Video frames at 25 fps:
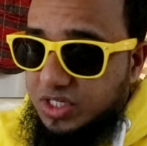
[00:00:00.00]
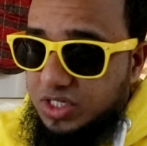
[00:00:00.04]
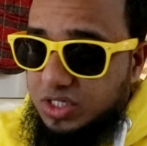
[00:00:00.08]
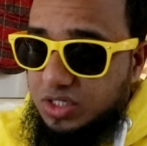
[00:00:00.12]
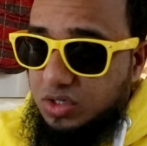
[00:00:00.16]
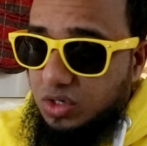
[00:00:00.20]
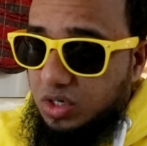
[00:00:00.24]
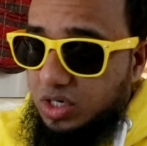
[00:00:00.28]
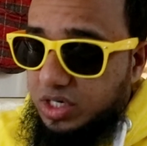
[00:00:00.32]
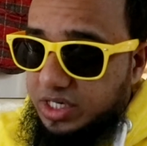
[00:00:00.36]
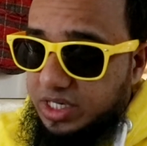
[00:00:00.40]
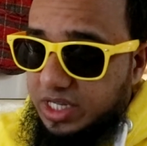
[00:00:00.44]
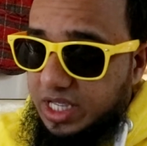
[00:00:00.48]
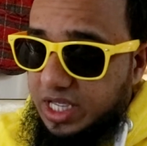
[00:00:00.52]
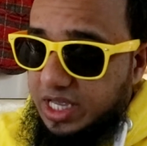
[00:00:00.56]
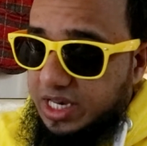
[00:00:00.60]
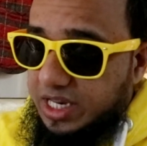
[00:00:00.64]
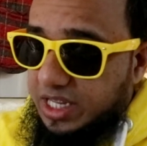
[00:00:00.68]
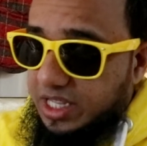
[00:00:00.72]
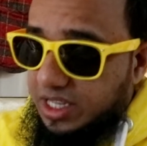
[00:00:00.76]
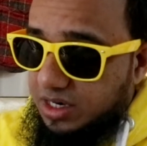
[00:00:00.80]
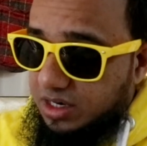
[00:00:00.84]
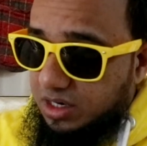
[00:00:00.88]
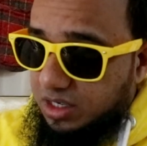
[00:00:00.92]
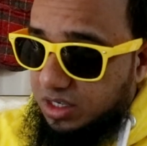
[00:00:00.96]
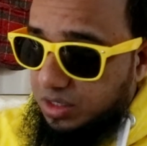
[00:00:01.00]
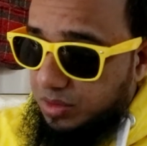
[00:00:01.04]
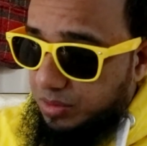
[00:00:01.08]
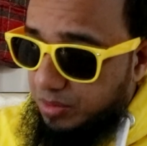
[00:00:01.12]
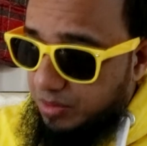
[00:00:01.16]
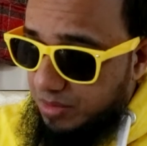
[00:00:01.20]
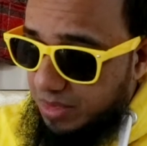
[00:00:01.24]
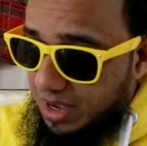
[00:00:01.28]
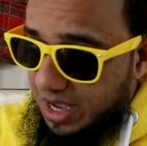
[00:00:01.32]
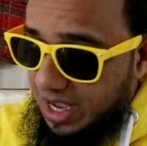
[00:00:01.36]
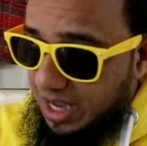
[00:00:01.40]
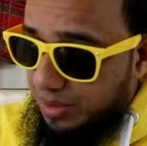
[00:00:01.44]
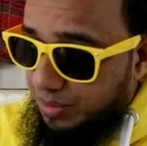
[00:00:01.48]
solid editing like a
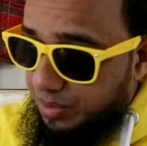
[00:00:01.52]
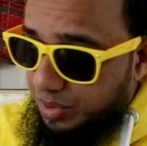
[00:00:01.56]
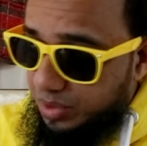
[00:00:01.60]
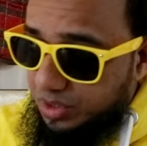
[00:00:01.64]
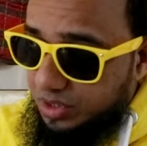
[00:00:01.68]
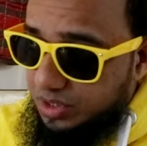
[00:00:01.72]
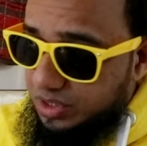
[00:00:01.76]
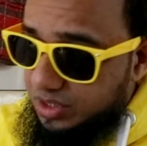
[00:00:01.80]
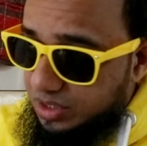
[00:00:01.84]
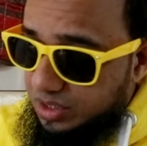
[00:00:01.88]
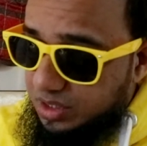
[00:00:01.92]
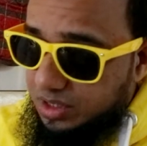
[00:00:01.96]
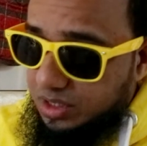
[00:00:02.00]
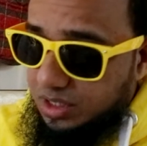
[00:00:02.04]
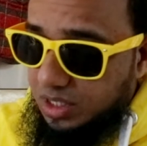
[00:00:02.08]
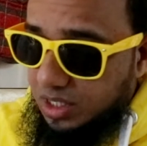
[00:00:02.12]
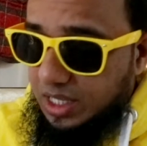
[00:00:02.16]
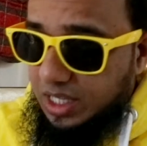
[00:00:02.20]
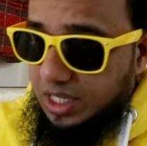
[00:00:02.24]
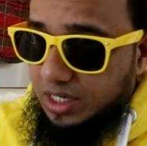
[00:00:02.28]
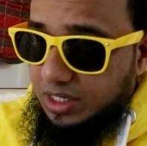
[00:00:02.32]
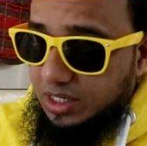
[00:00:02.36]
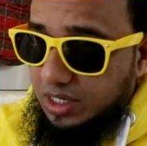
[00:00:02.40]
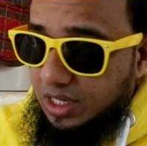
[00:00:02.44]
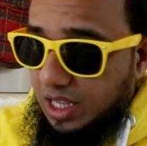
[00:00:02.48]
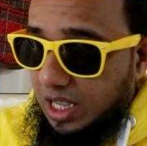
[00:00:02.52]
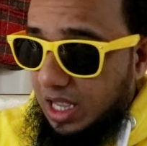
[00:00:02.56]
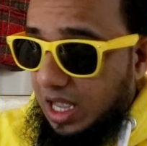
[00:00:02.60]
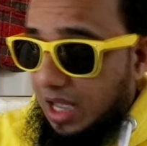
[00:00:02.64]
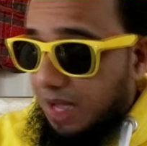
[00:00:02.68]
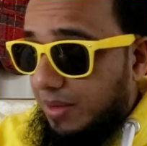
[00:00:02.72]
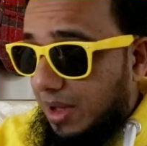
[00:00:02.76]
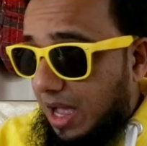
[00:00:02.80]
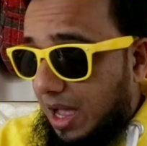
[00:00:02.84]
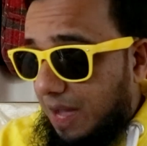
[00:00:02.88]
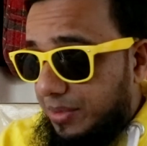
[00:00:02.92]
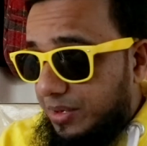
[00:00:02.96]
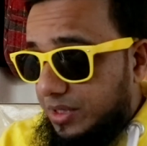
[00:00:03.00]
mad person. And
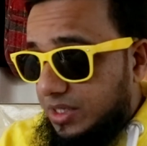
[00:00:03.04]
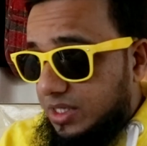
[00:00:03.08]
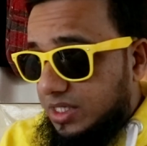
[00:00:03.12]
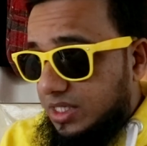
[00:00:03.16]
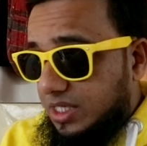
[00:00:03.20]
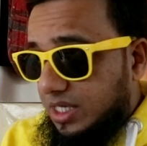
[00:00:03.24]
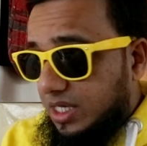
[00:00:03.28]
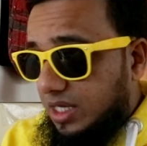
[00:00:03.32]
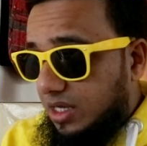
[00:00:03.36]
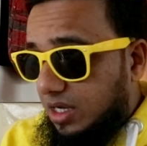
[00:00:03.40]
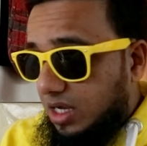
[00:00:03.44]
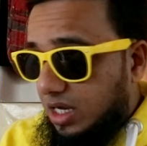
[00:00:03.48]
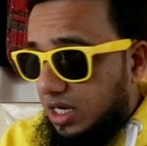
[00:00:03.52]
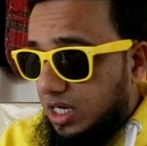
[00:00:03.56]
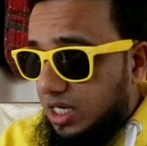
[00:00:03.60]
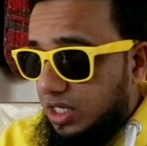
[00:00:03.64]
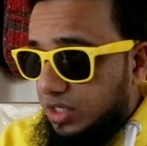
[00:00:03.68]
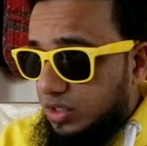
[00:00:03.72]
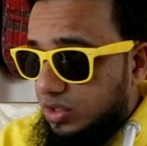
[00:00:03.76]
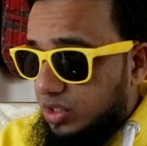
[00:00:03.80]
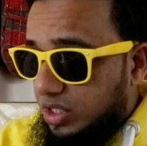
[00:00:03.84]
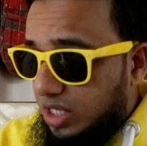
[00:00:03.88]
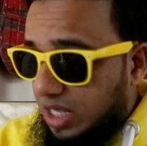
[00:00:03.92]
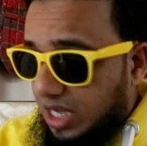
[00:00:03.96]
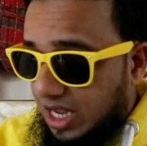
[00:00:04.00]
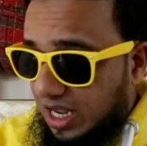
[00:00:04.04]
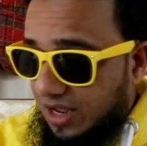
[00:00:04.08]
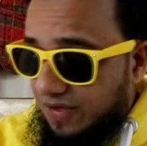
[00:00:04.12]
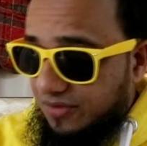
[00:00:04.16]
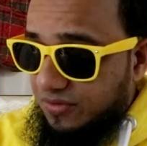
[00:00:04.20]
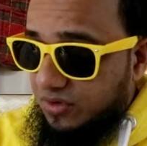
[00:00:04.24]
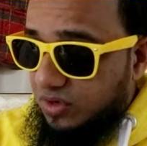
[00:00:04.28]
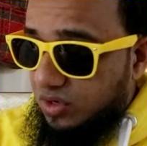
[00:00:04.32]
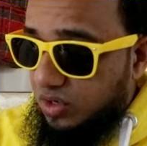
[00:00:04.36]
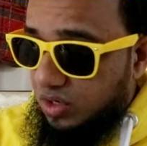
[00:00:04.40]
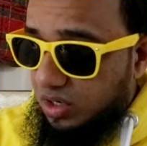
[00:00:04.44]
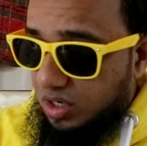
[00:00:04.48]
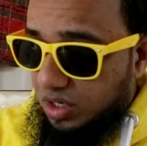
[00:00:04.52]
I'm happy to say I literally
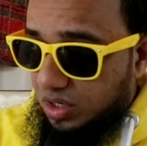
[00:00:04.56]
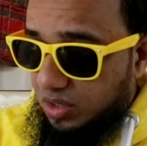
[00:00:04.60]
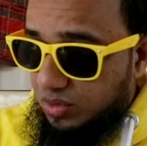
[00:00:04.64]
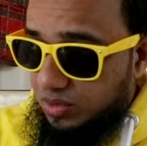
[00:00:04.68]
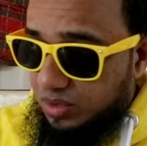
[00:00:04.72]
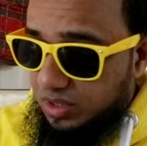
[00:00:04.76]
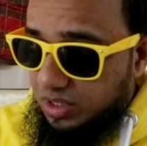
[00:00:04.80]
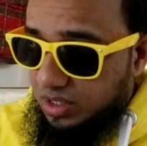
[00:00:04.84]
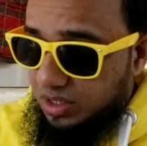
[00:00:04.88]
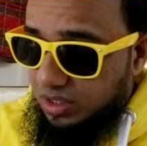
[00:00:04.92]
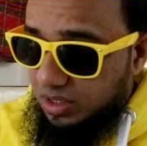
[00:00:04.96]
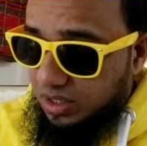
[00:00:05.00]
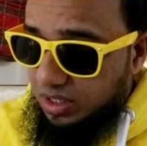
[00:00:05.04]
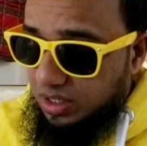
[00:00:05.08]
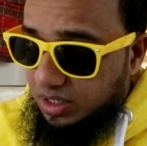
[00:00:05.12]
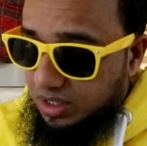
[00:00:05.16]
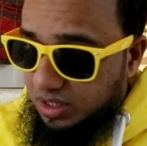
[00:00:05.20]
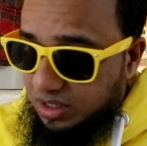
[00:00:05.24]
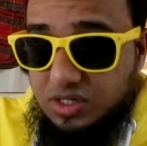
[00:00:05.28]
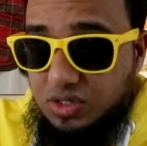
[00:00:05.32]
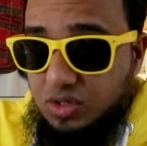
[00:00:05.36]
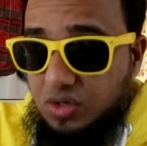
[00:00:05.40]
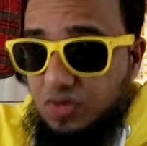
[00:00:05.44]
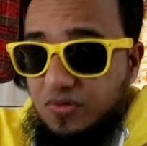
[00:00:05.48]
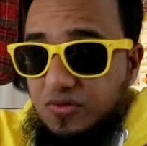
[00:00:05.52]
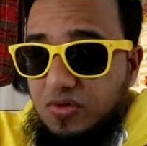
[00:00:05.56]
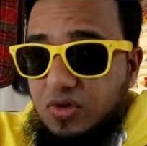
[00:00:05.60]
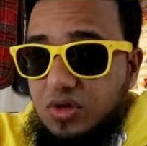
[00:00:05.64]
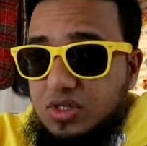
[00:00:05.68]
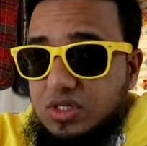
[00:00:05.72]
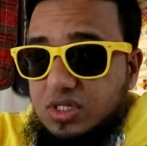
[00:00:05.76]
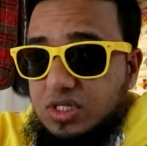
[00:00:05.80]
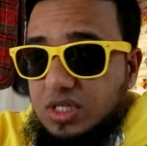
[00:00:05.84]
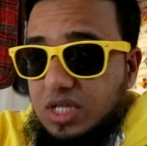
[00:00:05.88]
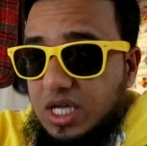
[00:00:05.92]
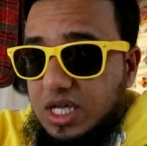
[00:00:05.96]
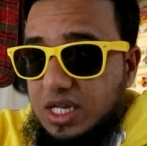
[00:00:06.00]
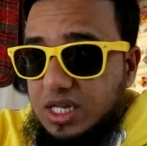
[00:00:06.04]
have got only like 2 vlogs
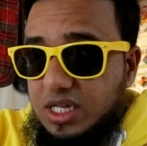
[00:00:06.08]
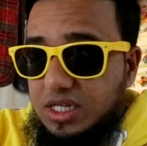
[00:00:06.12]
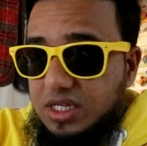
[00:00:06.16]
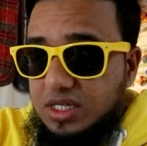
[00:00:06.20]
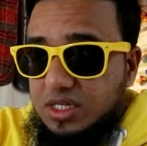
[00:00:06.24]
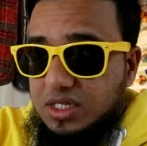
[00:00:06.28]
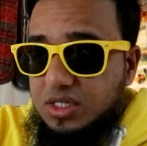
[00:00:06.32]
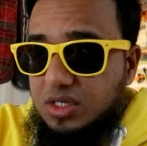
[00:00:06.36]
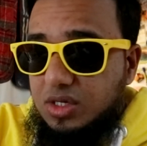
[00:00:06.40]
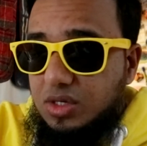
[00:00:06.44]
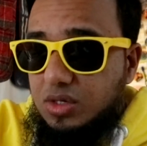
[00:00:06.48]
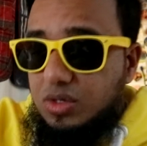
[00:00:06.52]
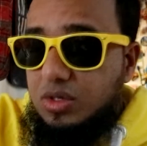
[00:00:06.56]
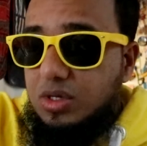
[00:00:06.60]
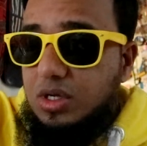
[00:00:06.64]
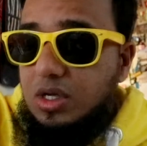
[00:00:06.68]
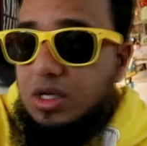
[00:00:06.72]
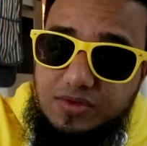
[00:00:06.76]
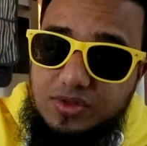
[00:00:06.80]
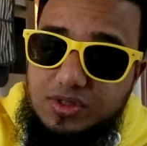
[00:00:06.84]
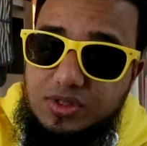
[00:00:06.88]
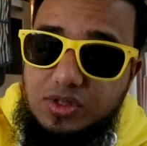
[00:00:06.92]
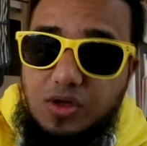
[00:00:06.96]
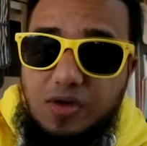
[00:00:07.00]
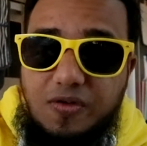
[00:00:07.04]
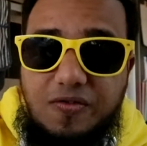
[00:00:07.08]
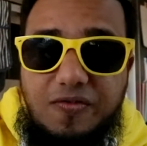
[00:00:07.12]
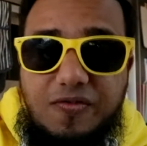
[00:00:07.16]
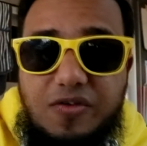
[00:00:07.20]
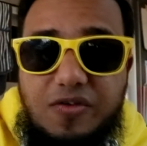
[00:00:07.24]
to edit. So not